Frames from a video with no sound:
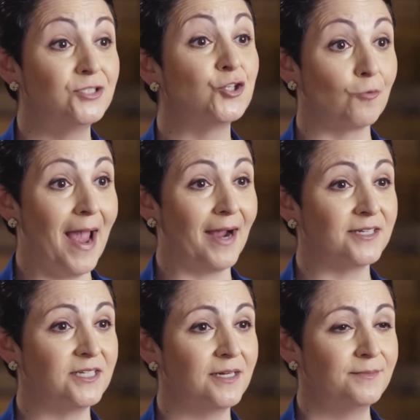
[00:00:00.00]

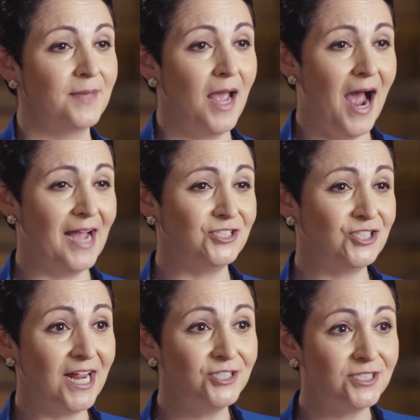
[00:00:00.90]
Direct. I
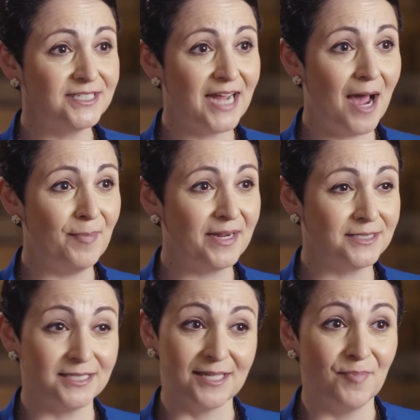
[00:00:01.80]
change the topic
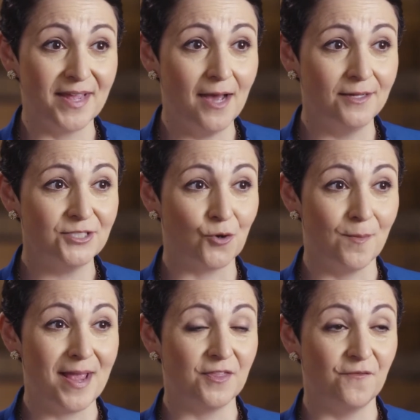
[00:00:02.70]
to something else or
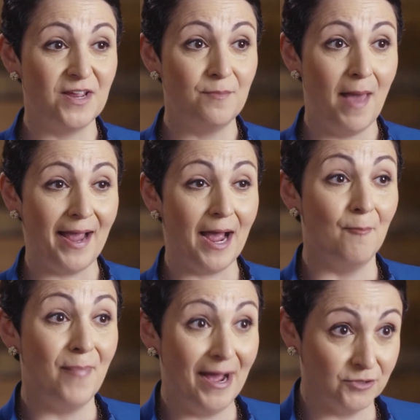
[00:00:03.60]
make the feedback
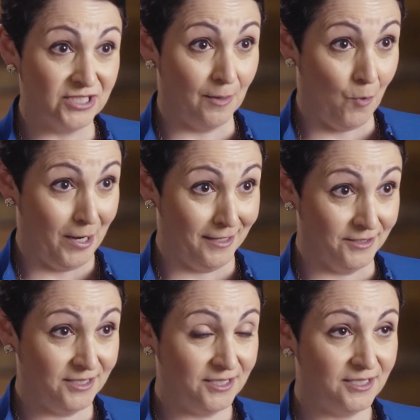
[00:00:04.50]
about someone
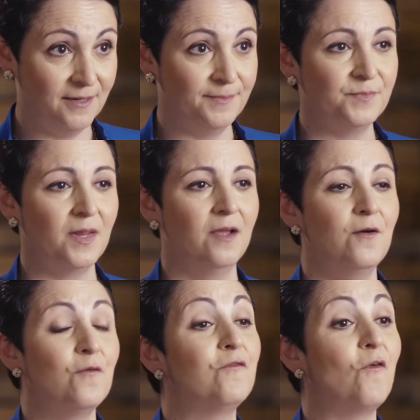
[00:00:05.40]
else.
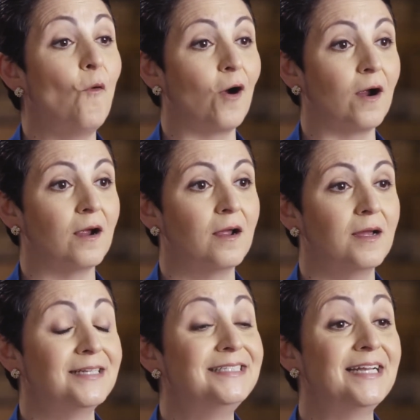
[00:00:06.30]
4.
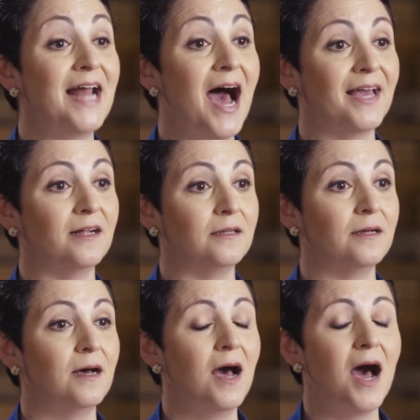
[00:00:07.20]

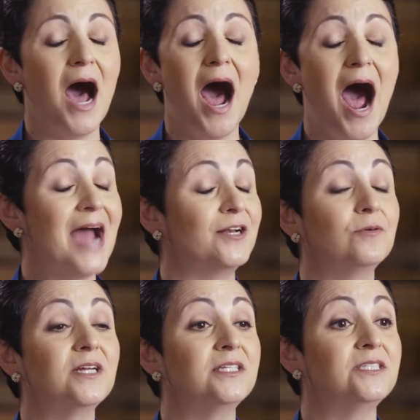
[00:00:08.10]
Denial. I
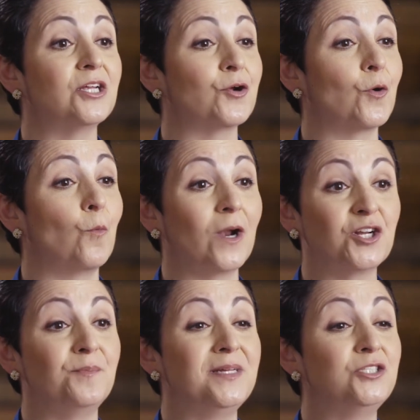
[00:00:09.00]
don't consider what
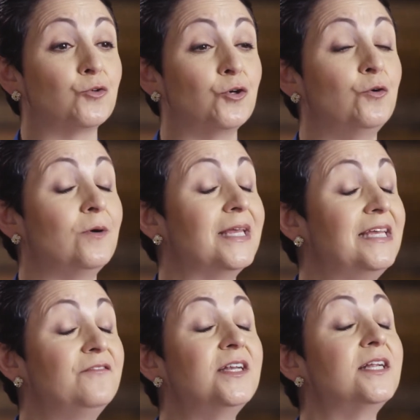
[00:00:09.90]
could be true,
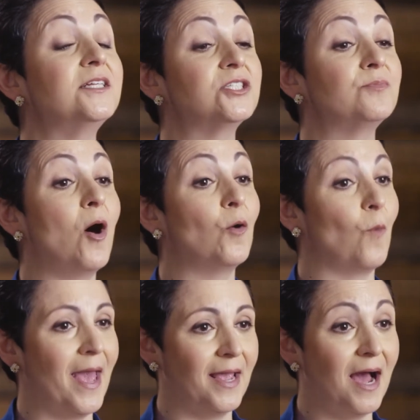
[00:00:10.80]
even in a small
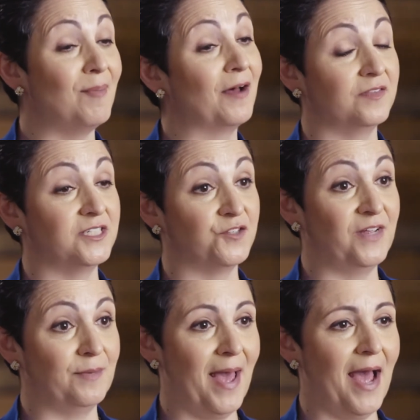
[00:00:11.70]
way, about this
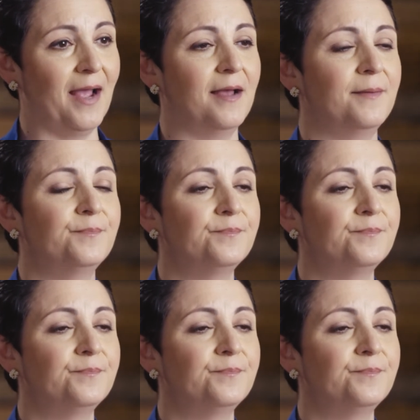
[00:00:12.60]
feedback.